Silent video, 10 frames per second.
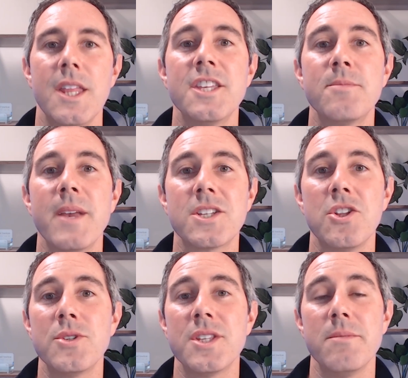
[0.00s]
This makes
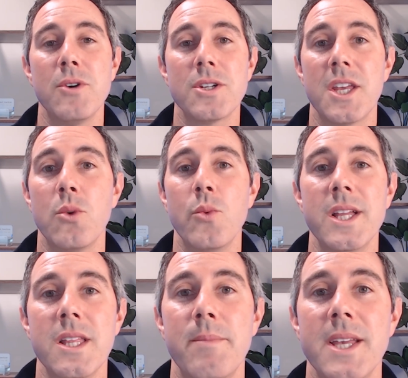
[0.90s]
closing the books on a
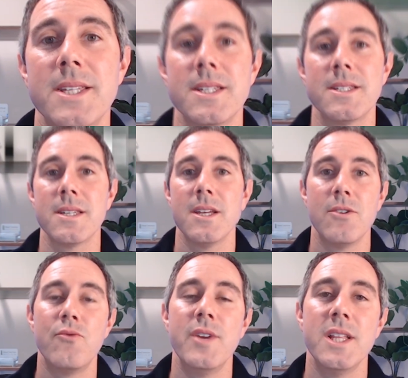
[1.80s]
weekly basis
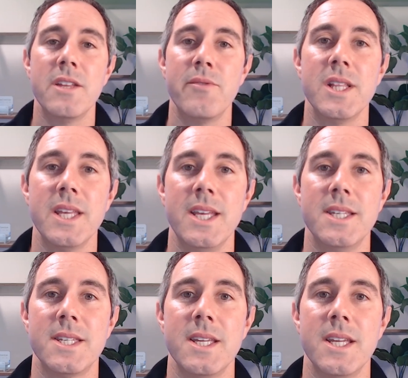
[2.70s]
really easy.